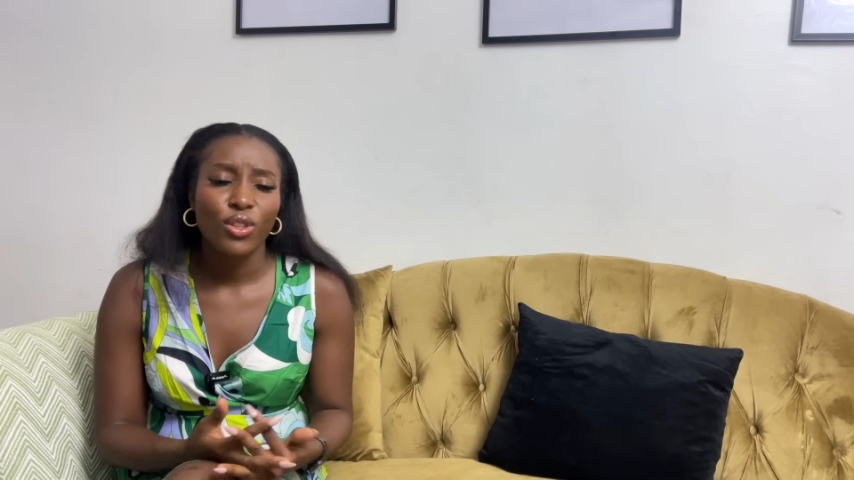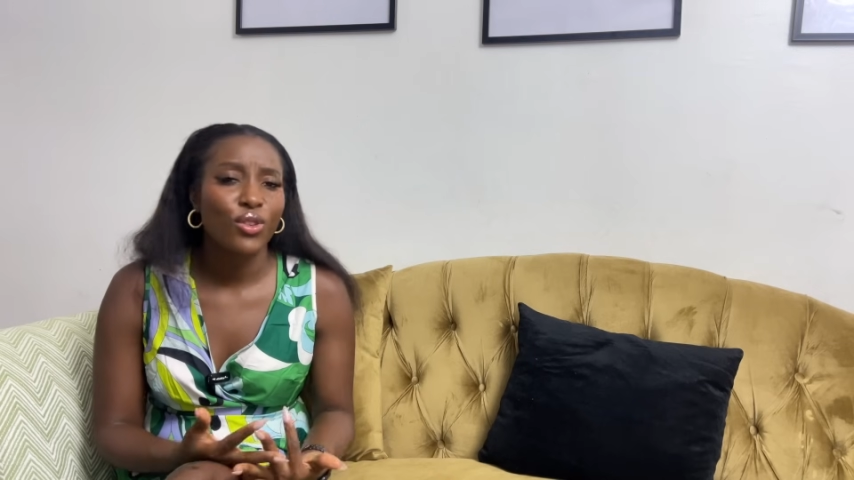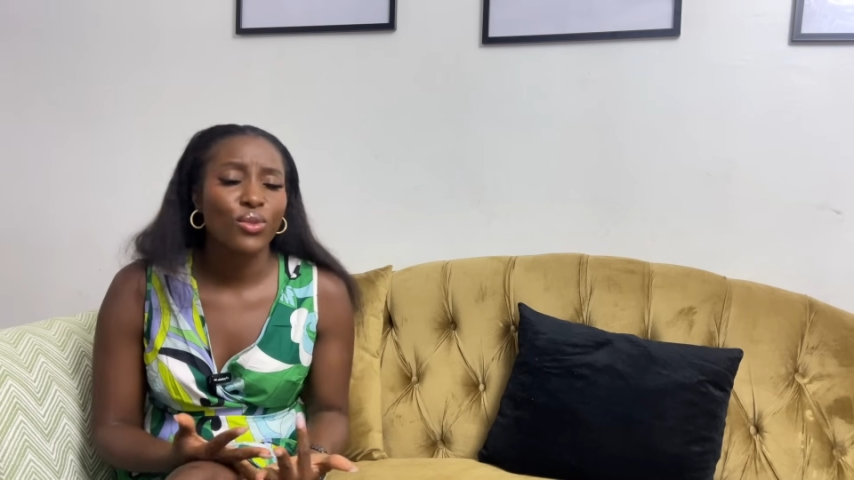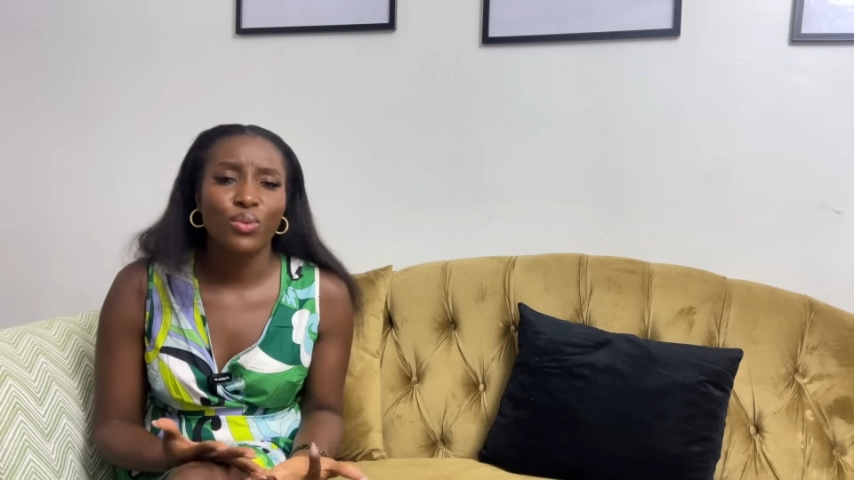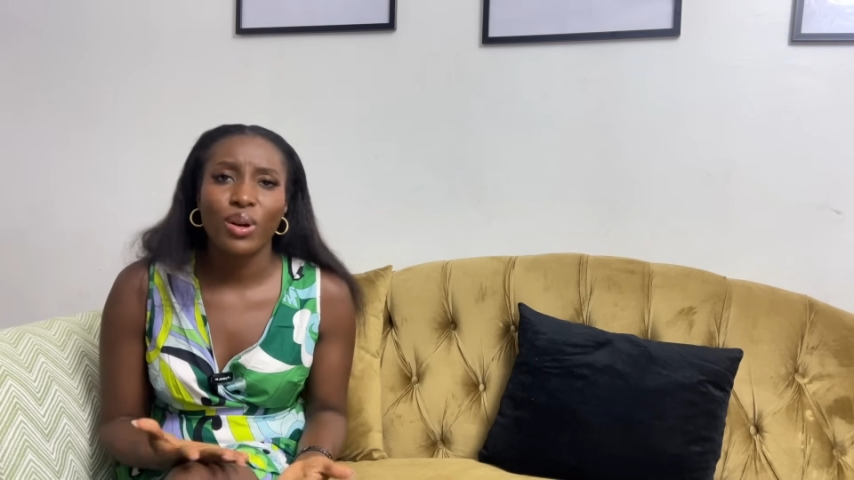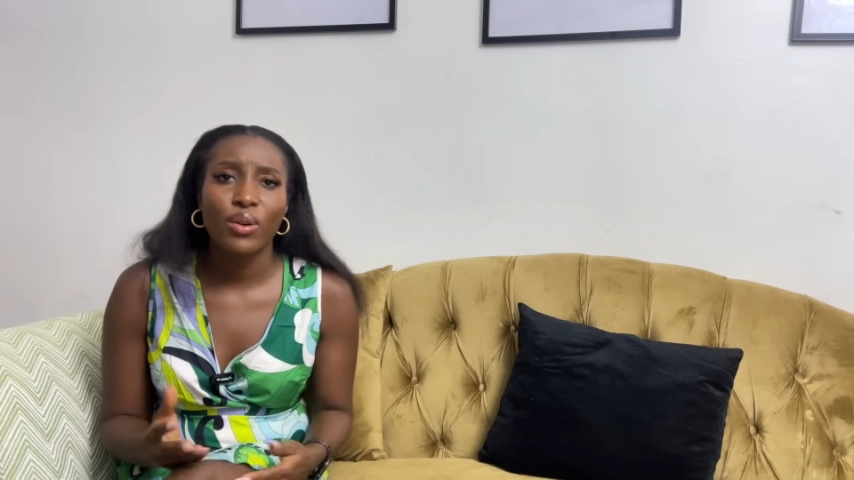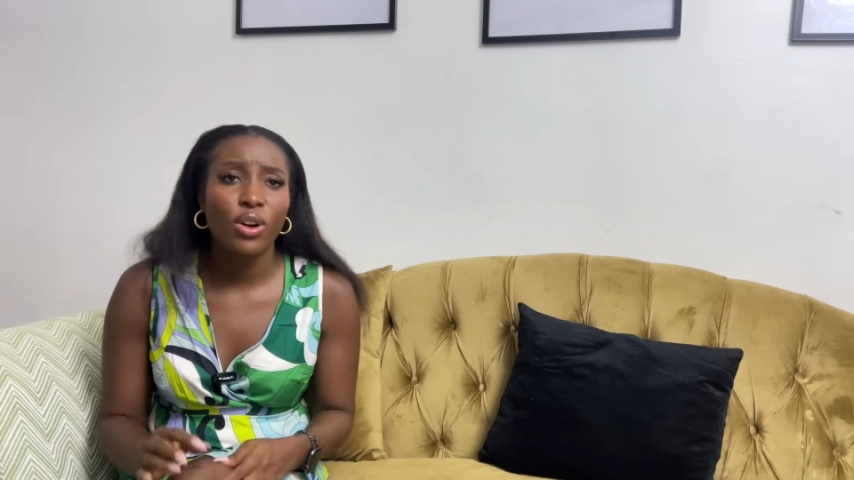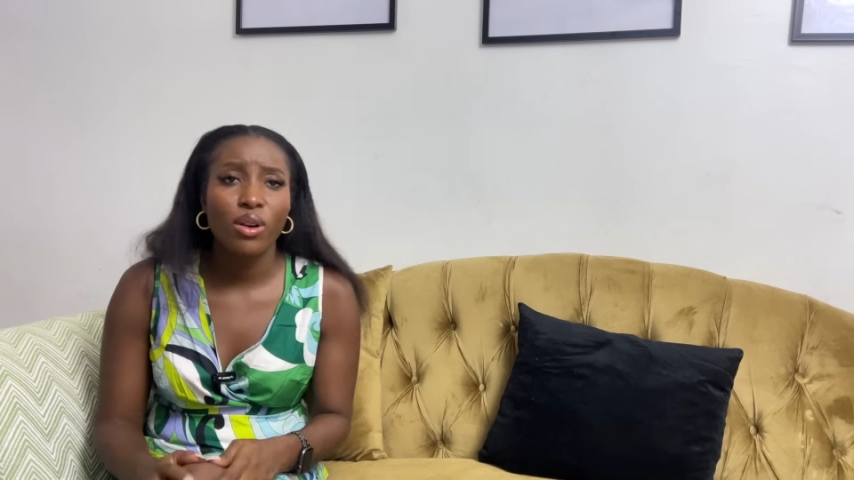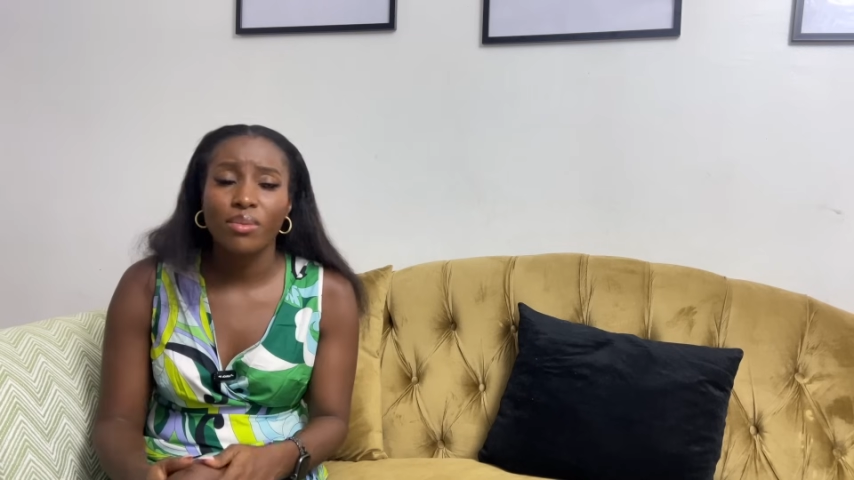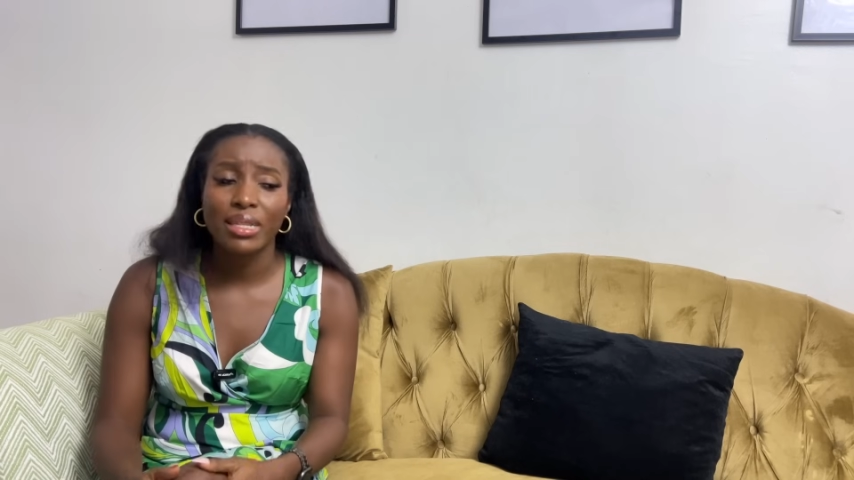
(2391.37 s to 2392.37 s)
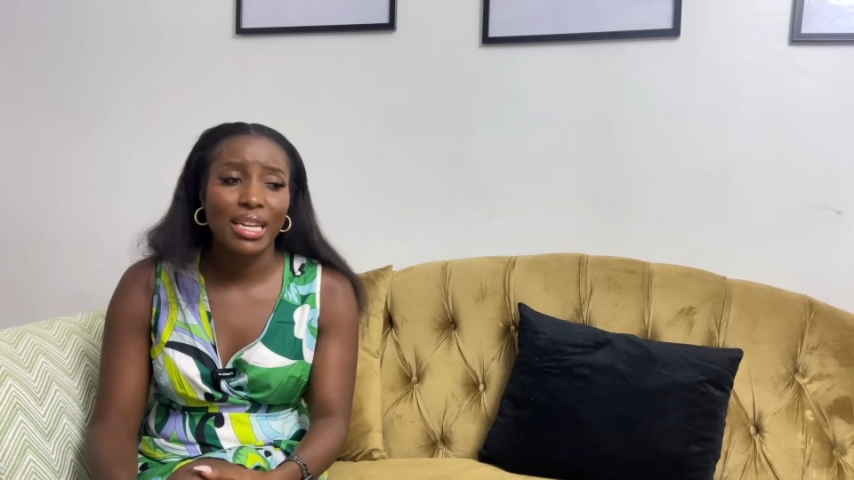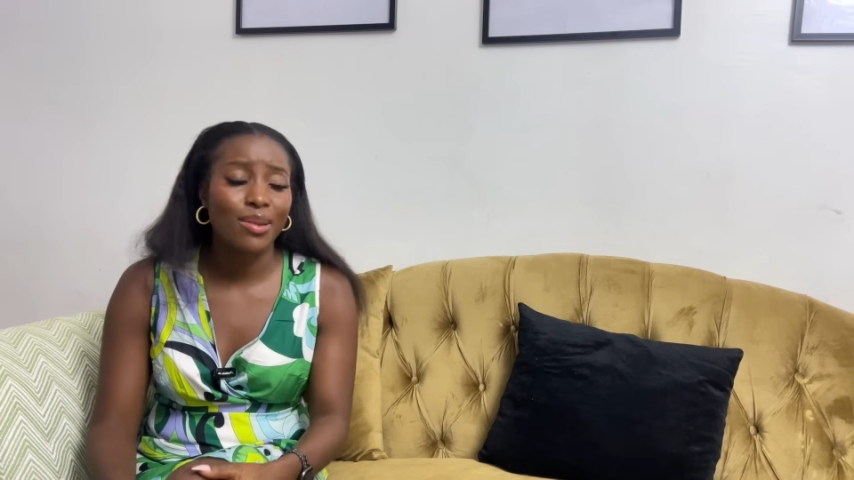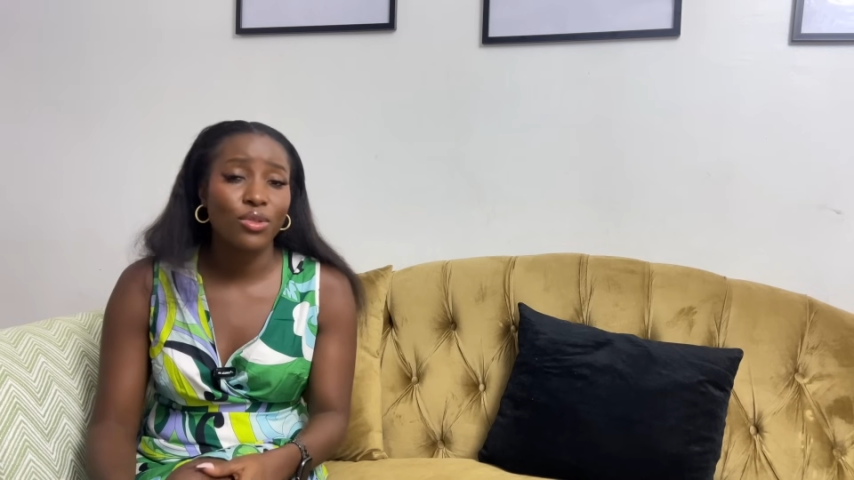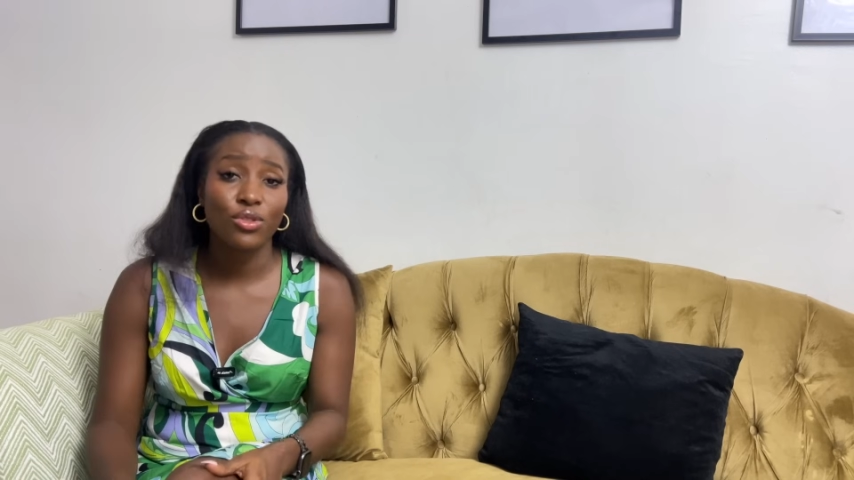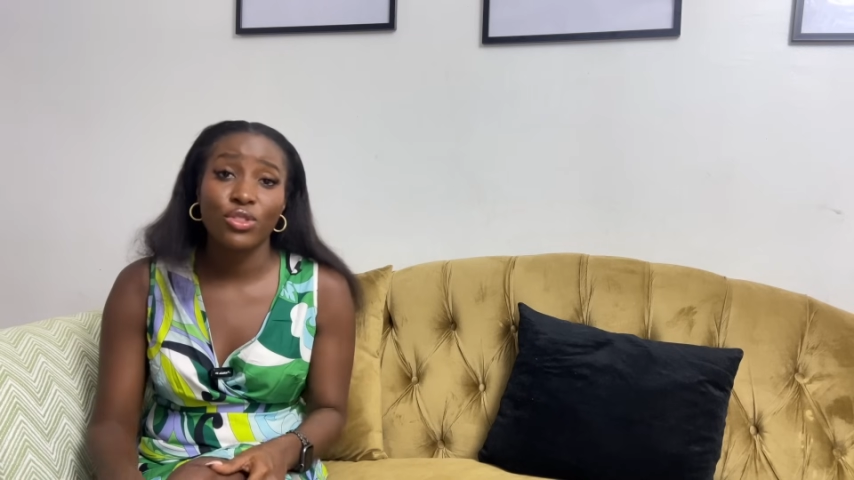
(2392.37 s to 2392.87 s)
you'd welcome them,
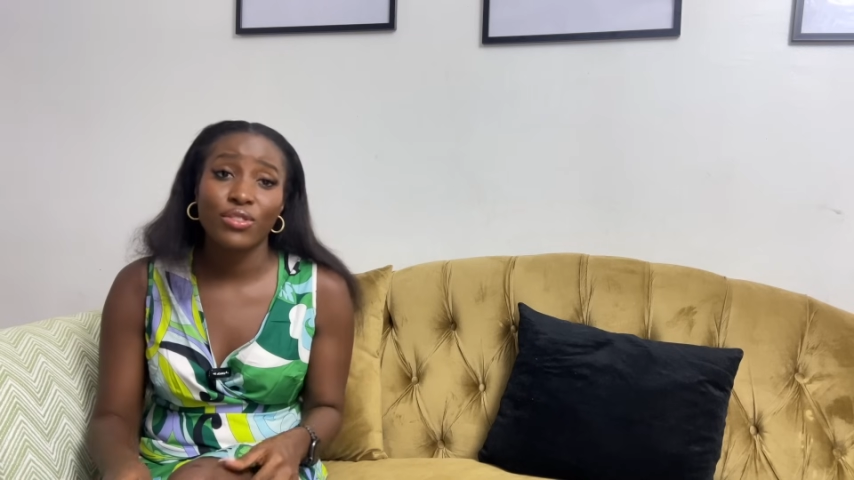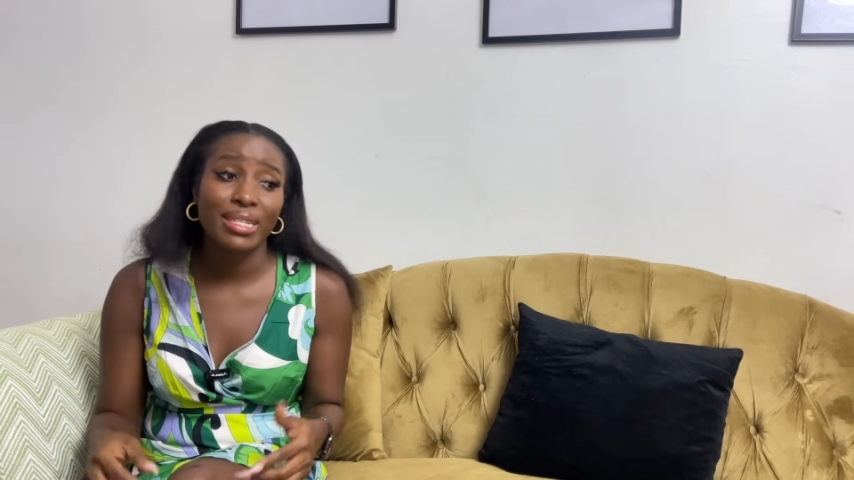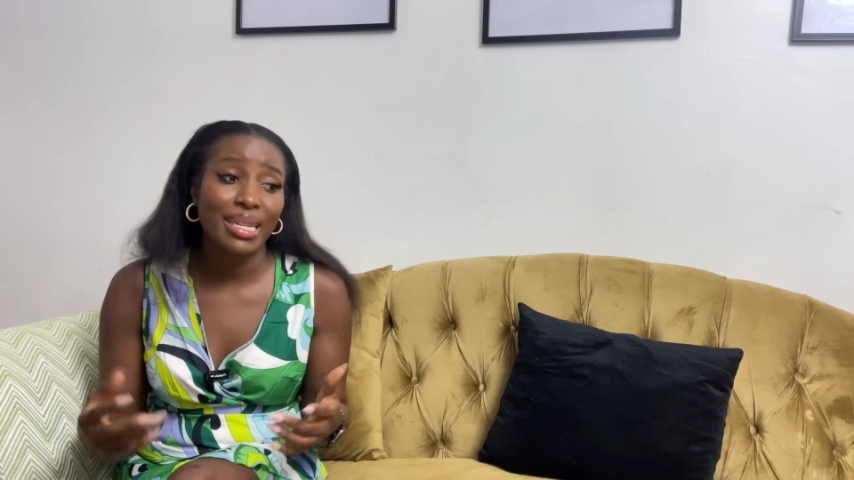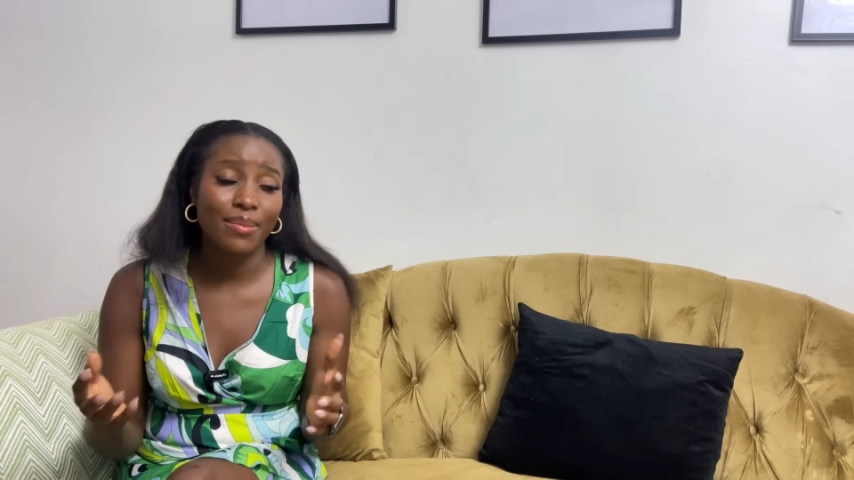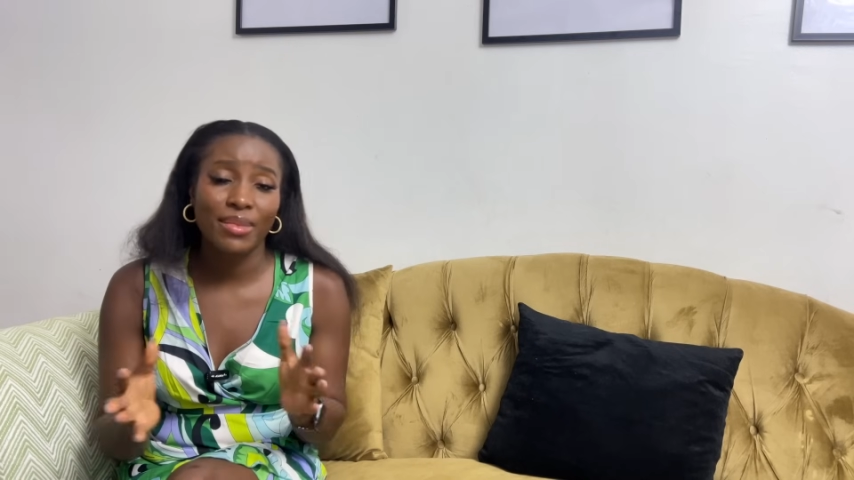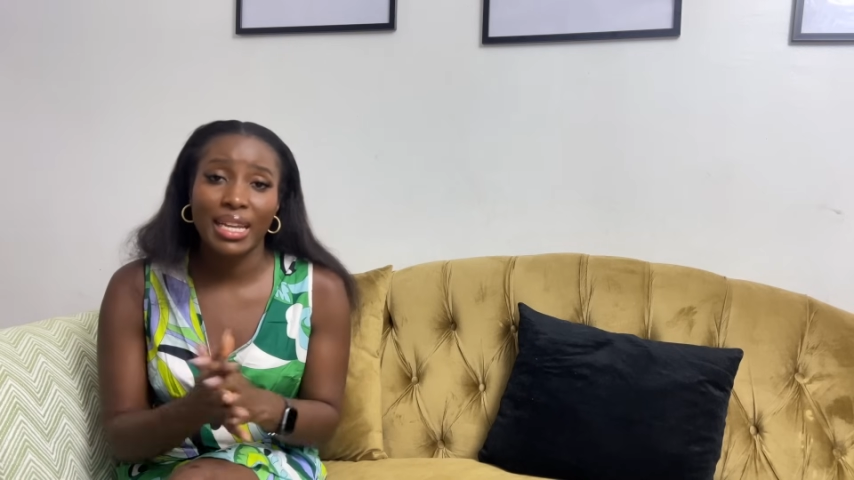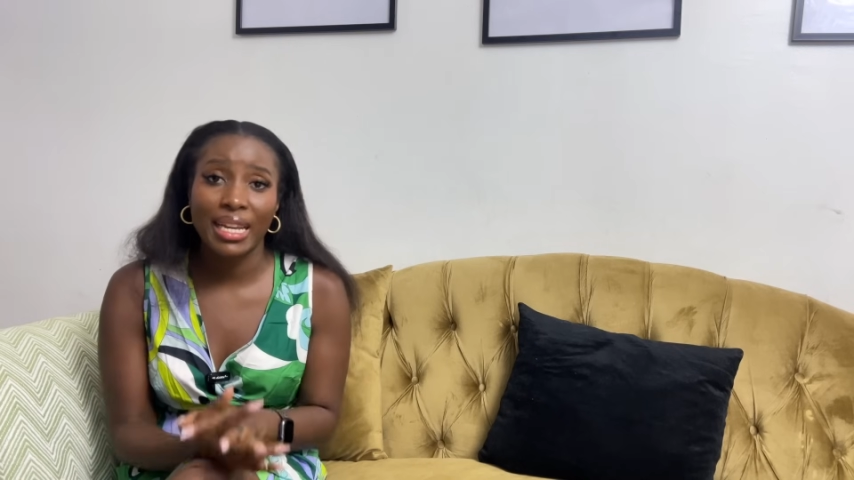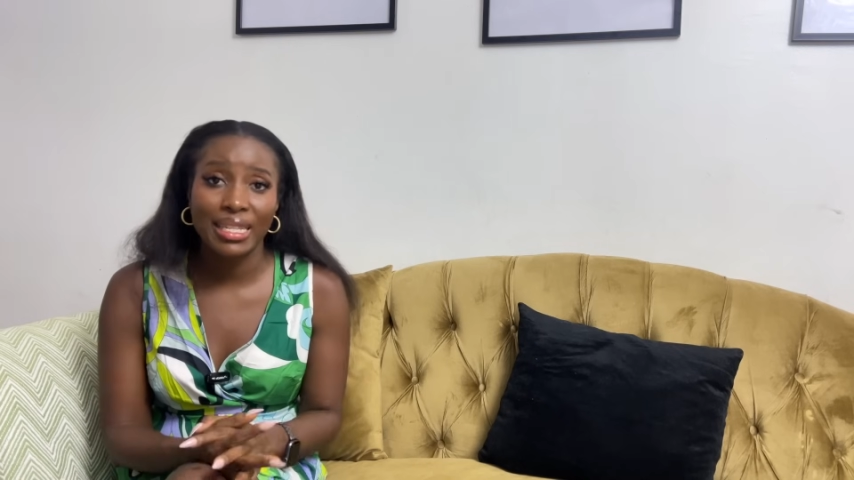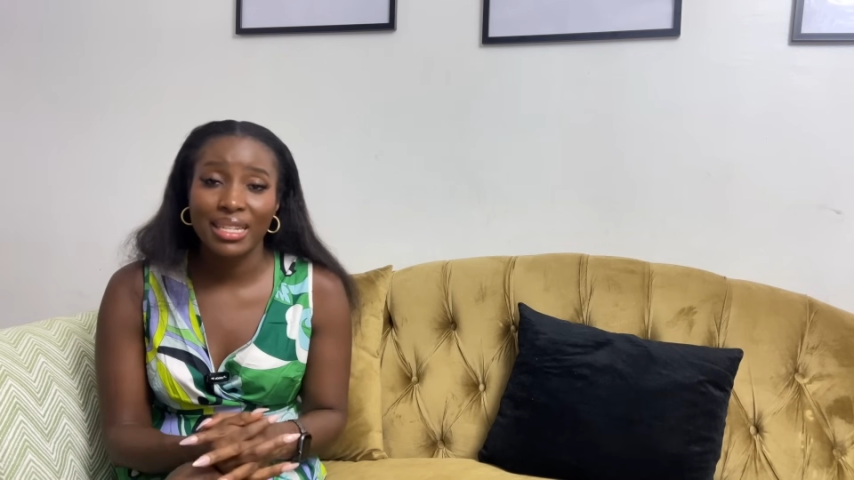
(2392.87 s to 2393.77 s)
you treat them nice,